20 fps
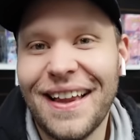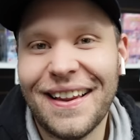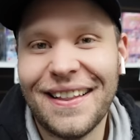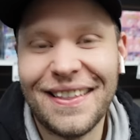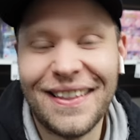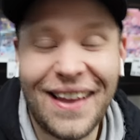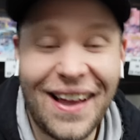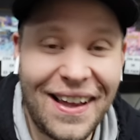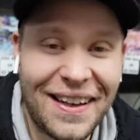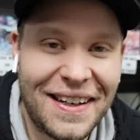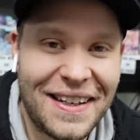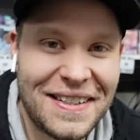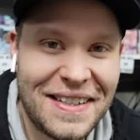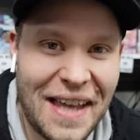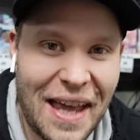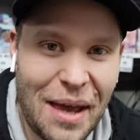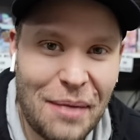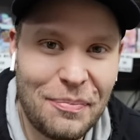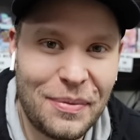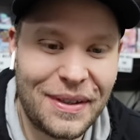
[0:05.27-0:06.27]
A lot has
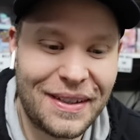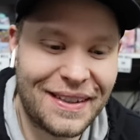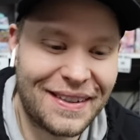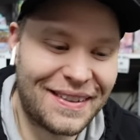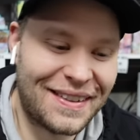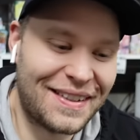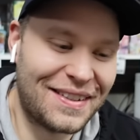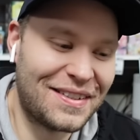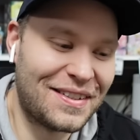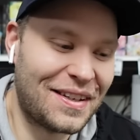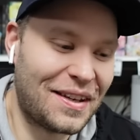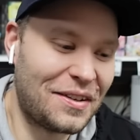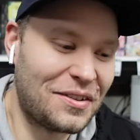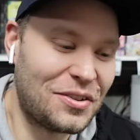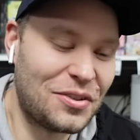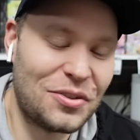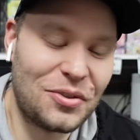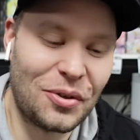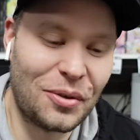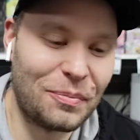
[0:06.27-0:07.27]
happened in this
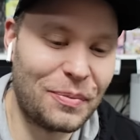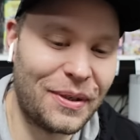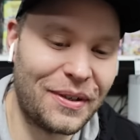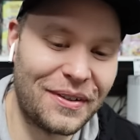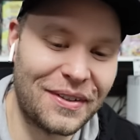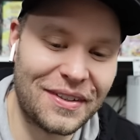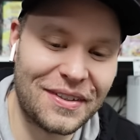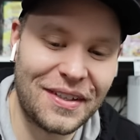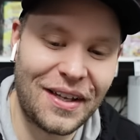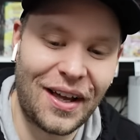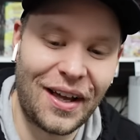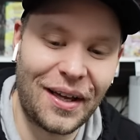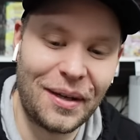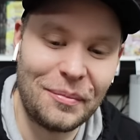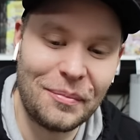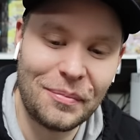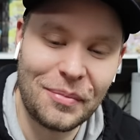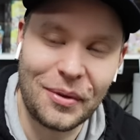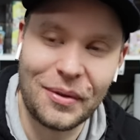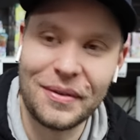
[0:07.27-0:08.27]
short period of
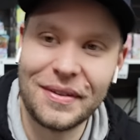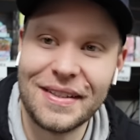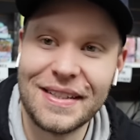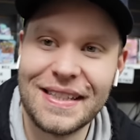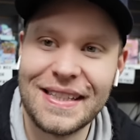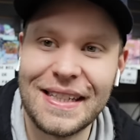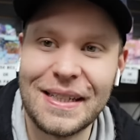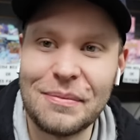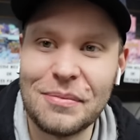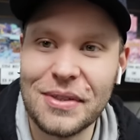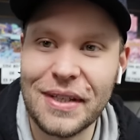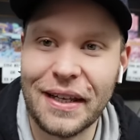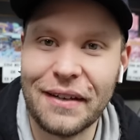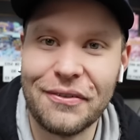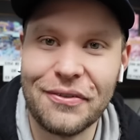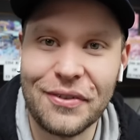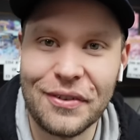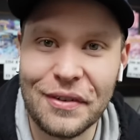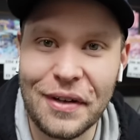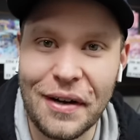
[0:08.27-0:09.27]
time, but seems like
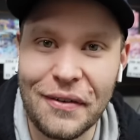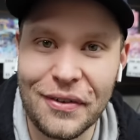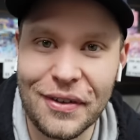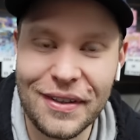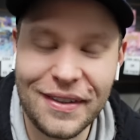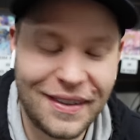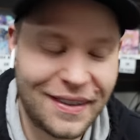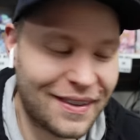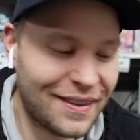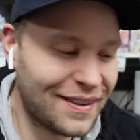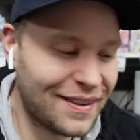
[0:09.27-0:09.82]
forever.